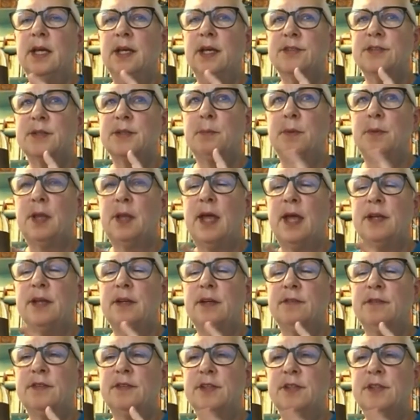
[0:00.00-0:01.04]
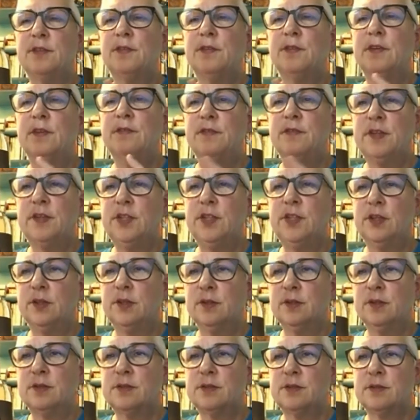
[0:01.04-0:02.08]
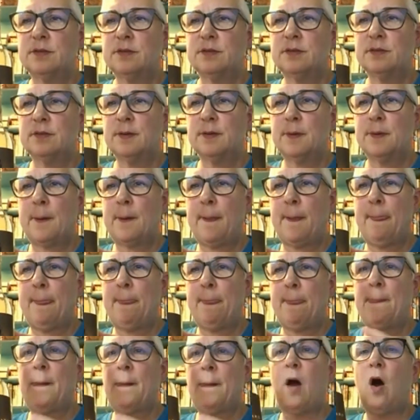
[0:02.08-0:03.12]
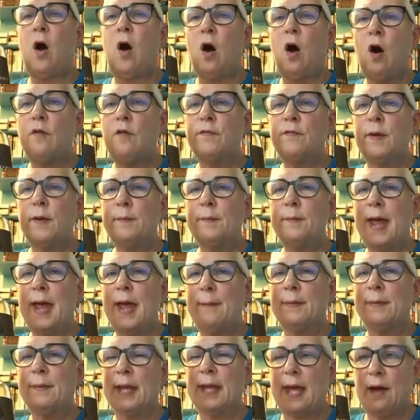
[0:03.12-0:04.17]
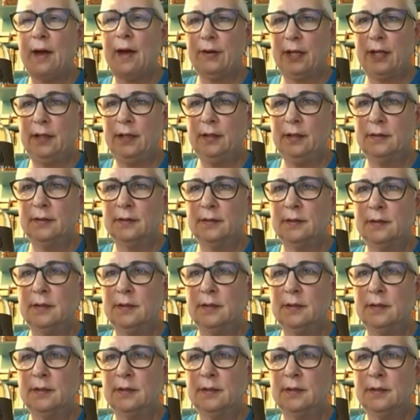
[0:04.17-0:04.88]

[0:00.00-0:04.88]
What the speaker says: is a blend of different vineyards, all from Napa County,